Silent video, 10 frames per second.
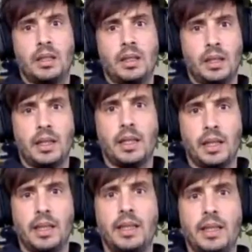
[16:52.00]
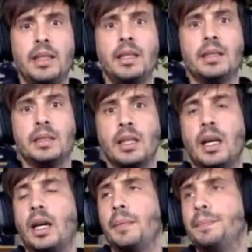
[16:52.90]
It is.
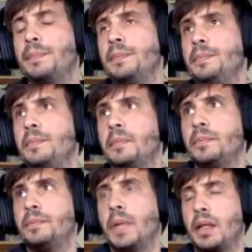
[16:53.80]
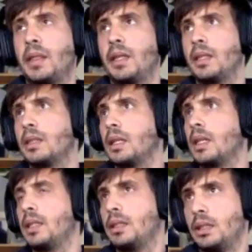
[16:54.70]
I think
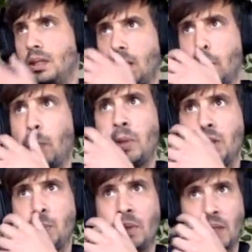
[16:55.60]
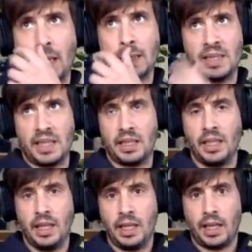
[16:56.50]
that it's a reasonable guess that
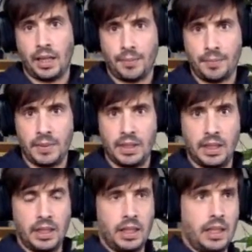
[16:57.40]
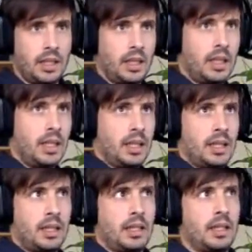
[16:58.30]
the
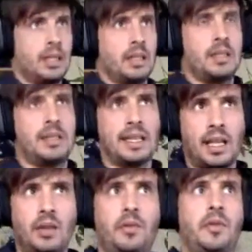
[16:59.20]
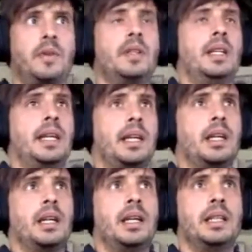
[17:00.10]
self
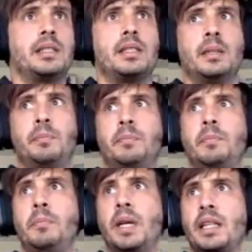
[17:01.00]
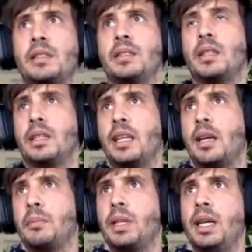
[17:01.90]
link is the best
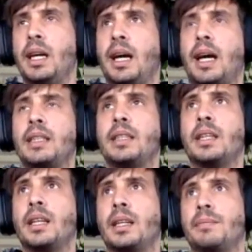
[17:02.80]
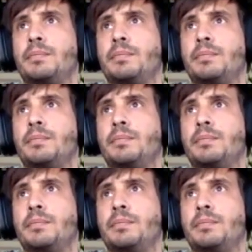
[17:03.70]
attempt at a